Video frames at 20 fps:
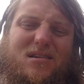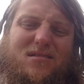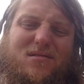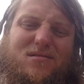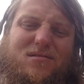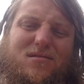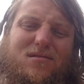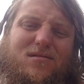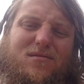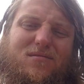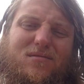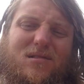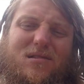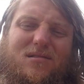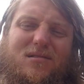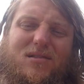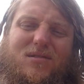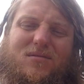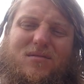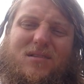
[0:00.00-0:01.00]
don't know what
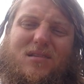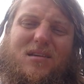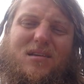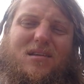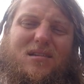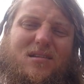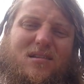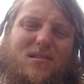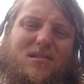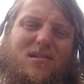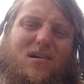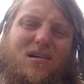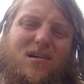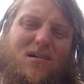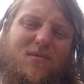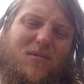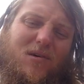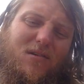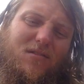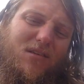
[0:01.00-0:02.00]
else was I going to
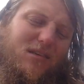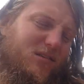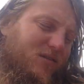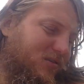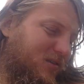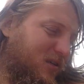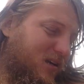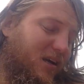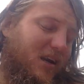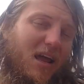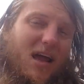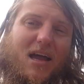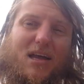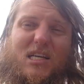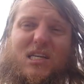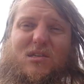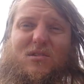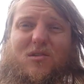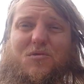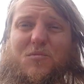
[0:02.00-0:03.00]
talk about. This was going to
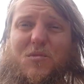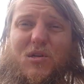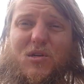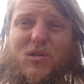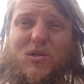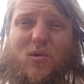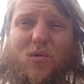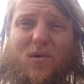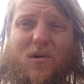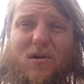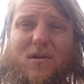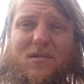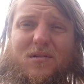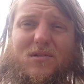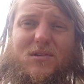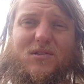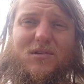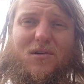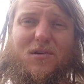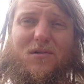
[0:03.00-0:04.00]
actually be short,
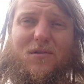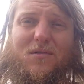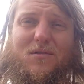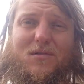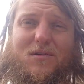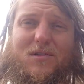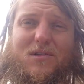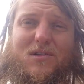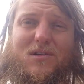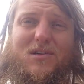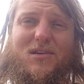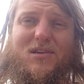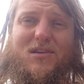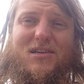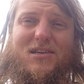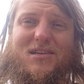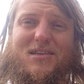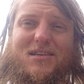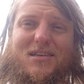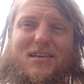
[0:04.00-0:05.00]
so I
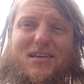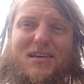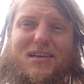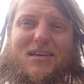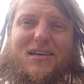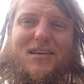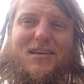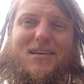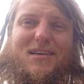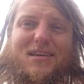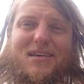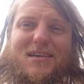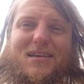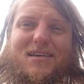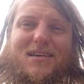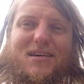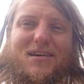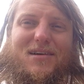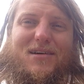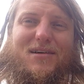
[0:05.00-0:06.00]

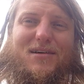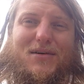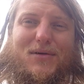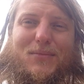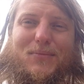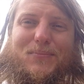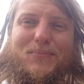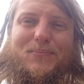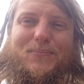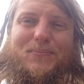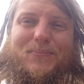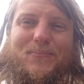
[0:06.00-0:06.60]
don't